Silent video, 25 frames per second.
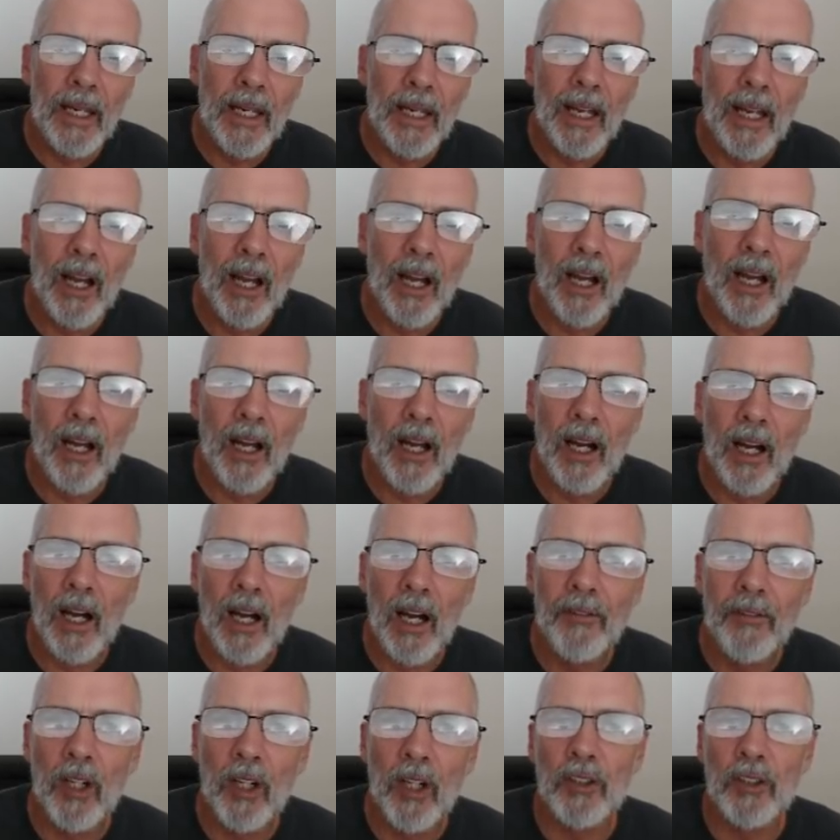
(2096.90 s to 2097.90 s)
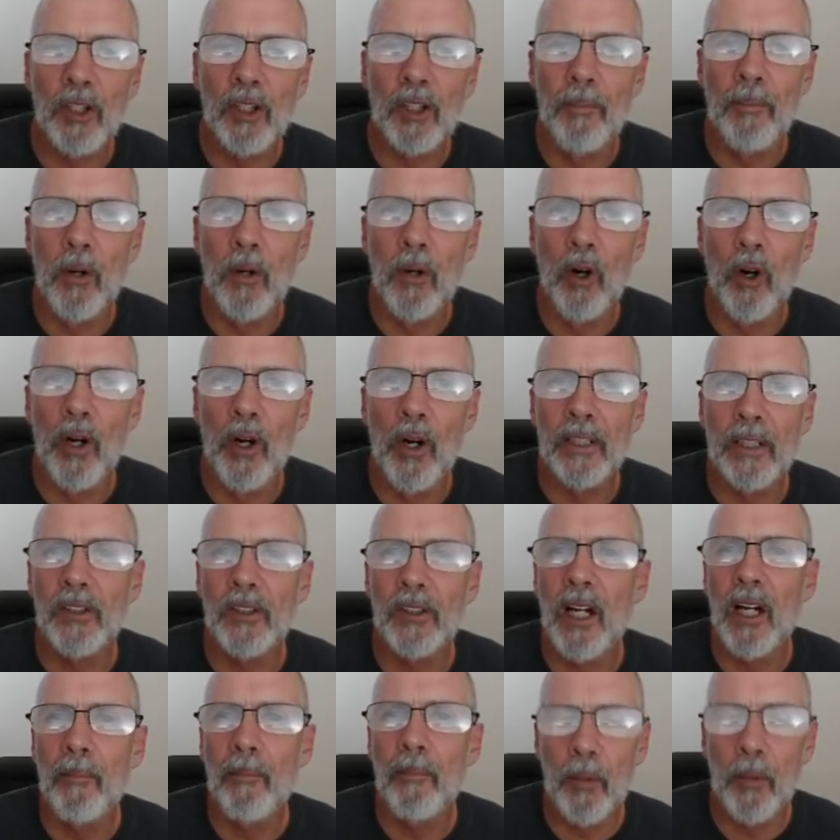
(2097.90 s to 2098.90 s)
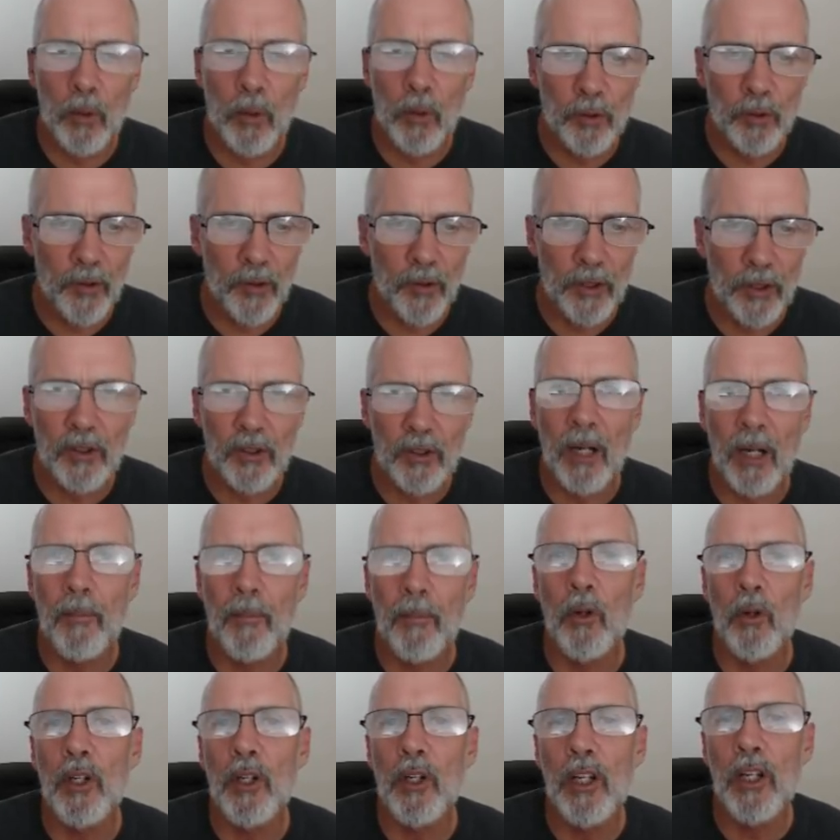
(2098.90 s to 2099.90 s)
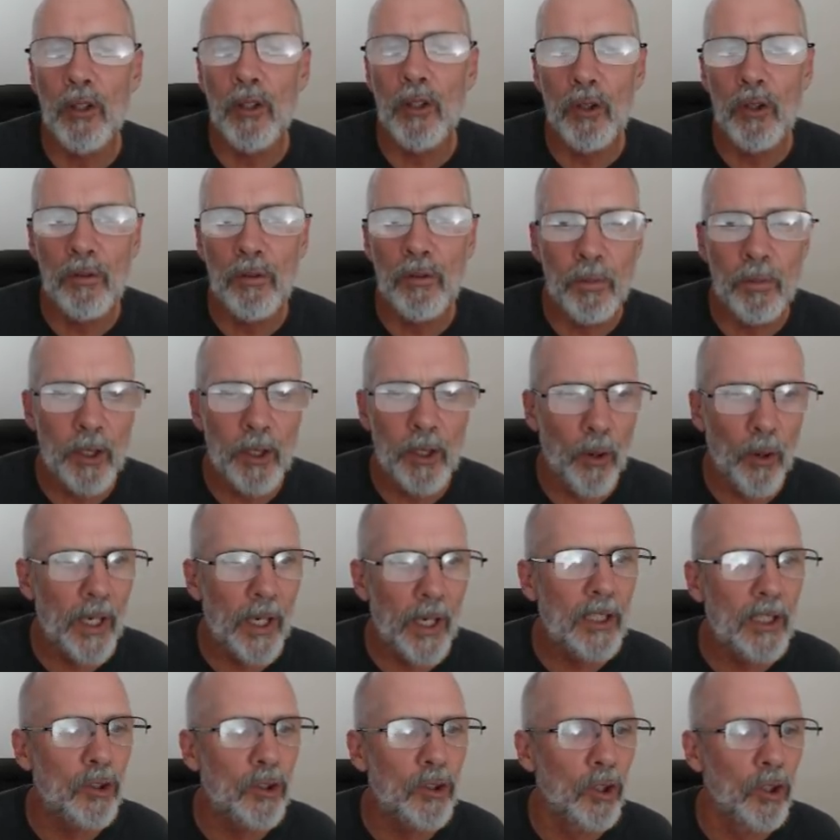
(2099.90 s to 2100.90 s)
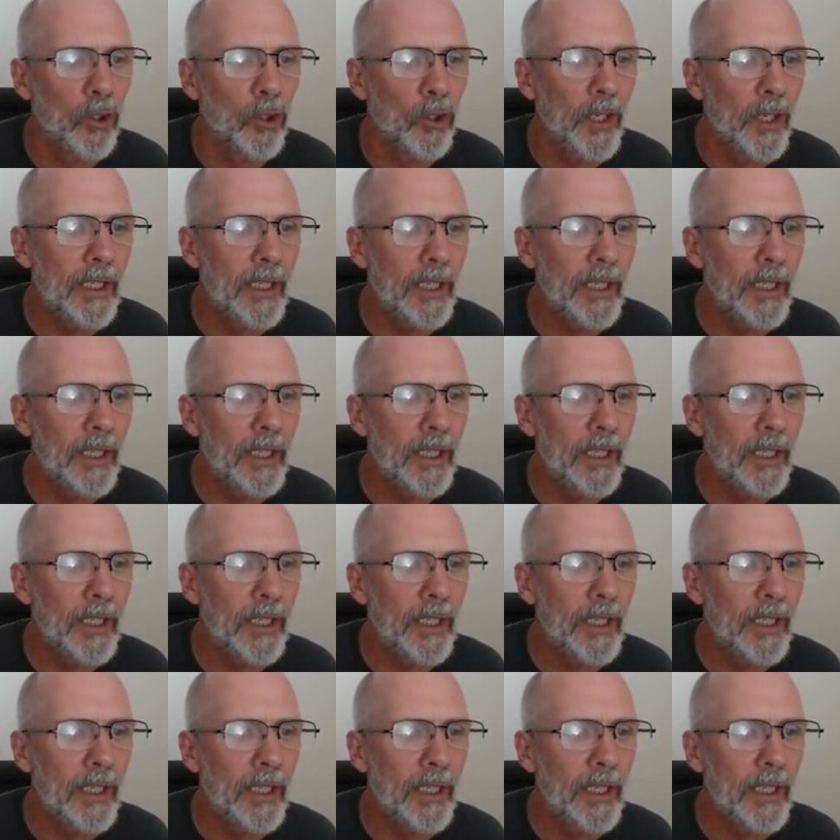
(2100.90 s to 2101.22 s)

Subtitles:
Here I've got some more examples. For example, we already saw